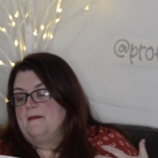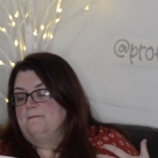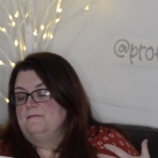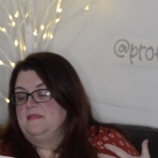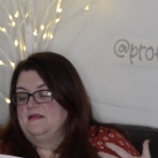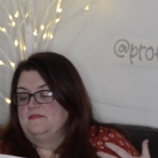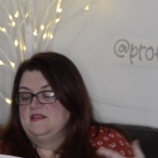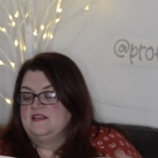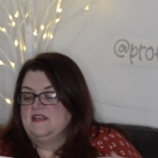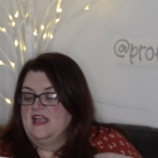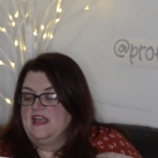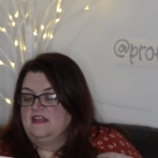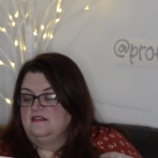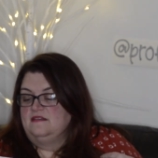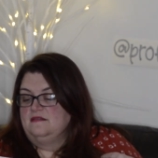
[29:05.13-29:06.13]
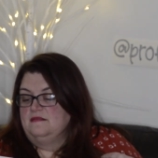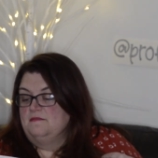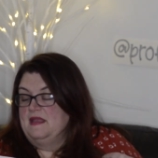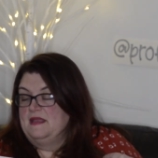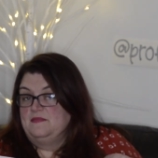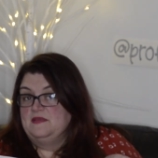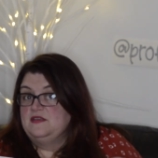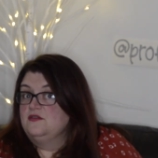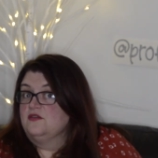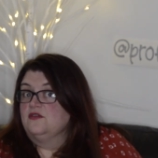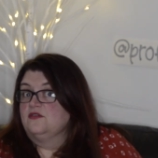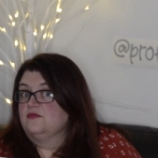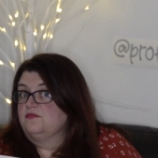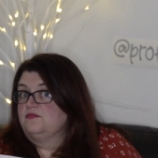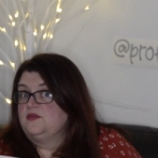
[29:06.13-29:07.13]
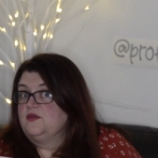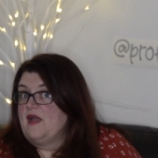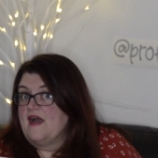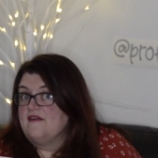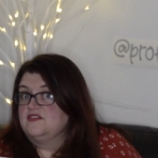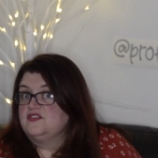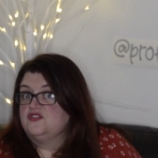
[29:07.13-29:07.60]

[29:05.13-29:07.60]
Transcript: Maybe you have